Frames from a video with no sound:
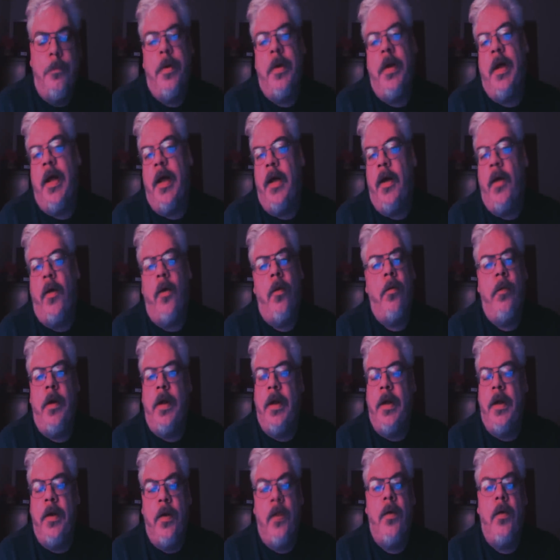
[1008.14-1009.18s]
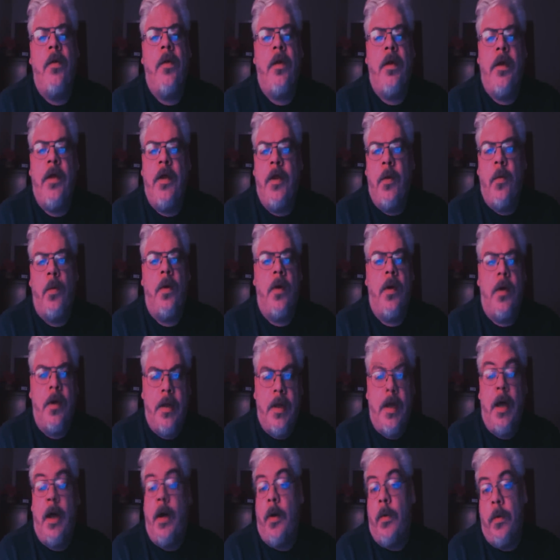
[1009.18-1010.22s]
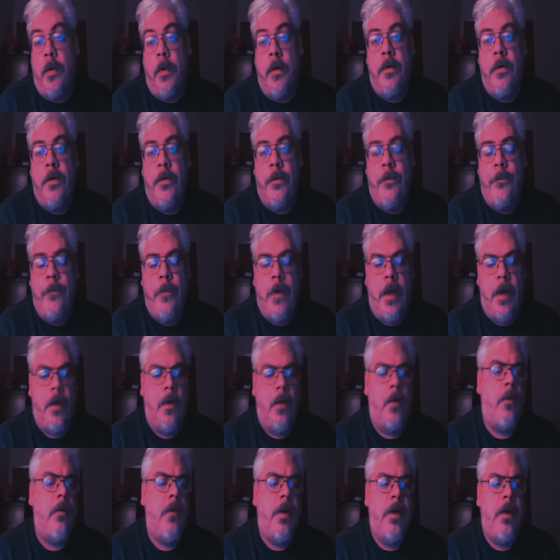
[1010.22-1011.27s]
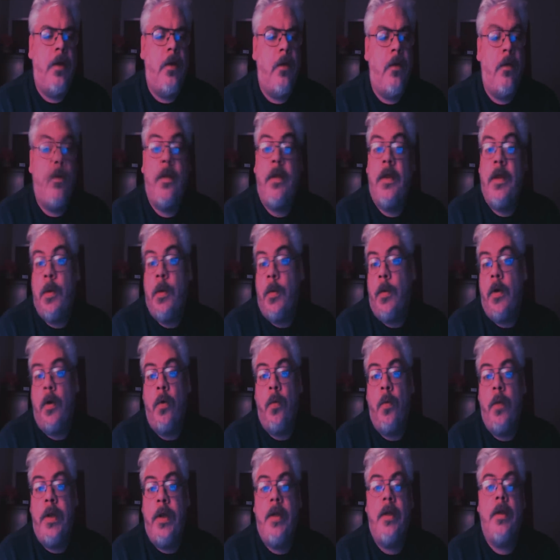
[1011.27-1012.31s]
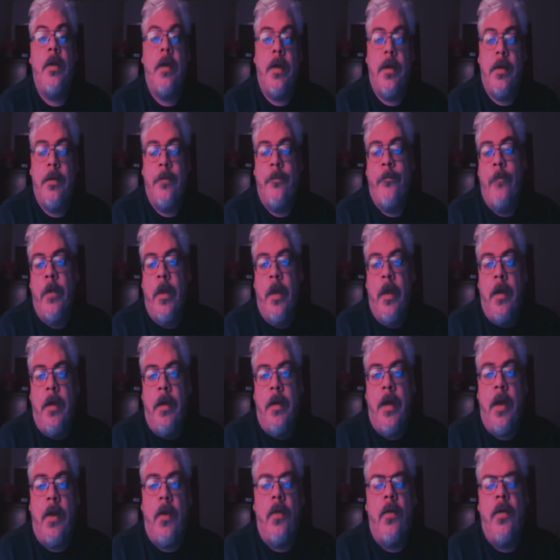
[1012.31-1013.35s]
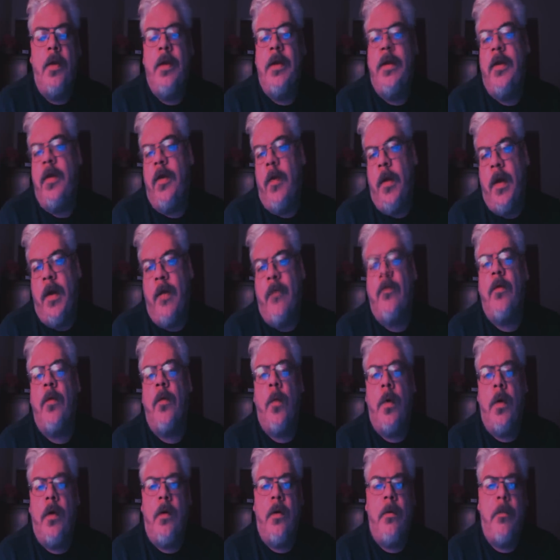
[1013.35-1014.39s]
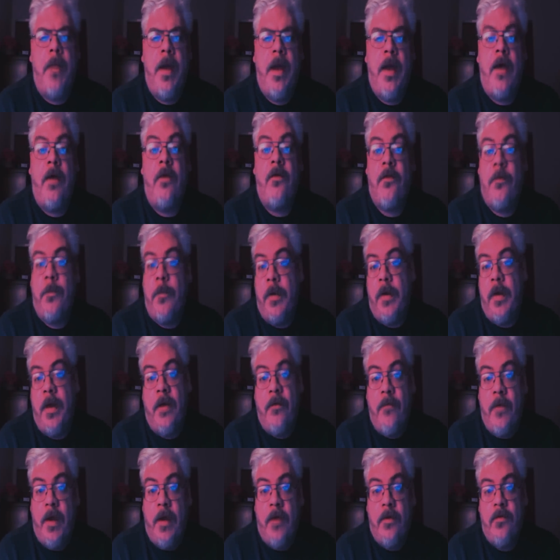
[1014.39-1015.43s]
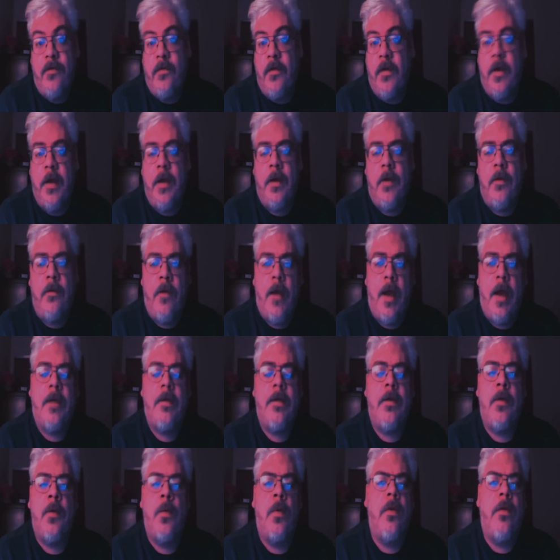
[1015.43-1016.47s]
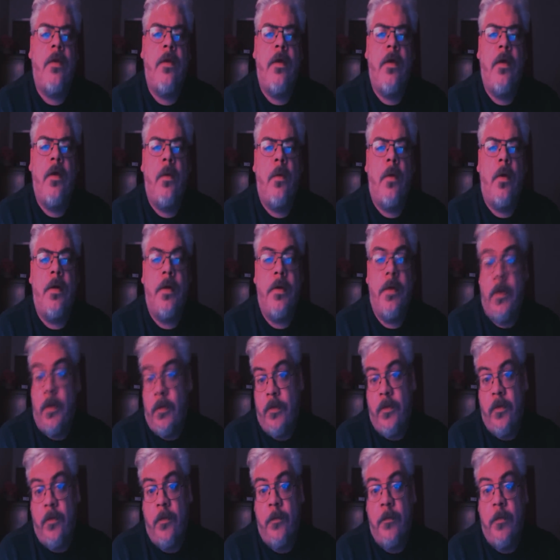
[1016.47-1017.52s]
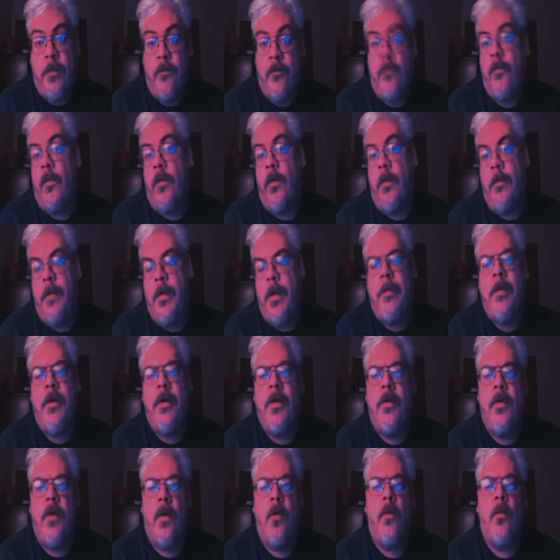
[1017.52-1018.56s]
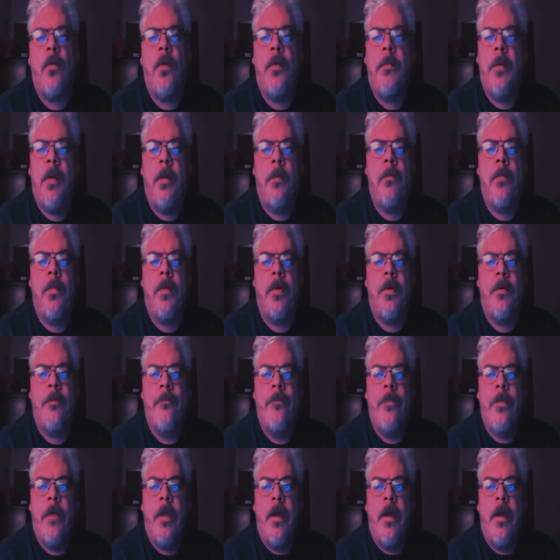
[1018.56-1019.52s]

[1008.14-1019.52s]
But I already knew that you were a coward. I already knew that you were a weakling. Not only do you have to wear a mask, but I've actually interacted with you on YouTube before. Maybe you don't remember.